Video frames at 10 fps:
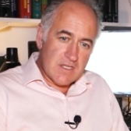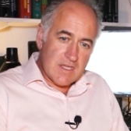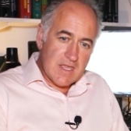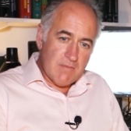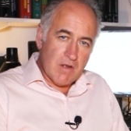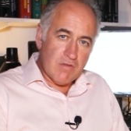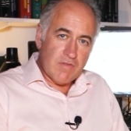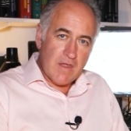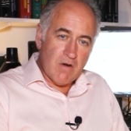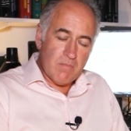
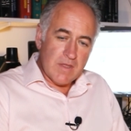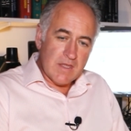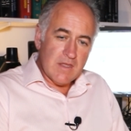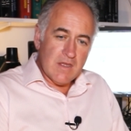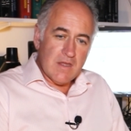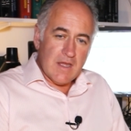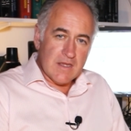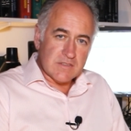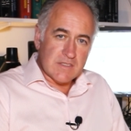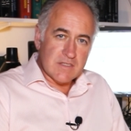chemotherapy
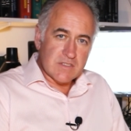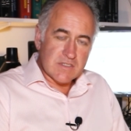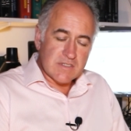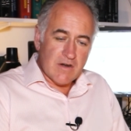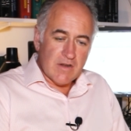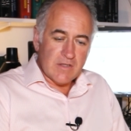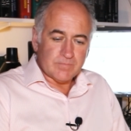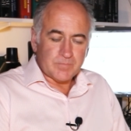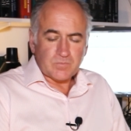as necessary.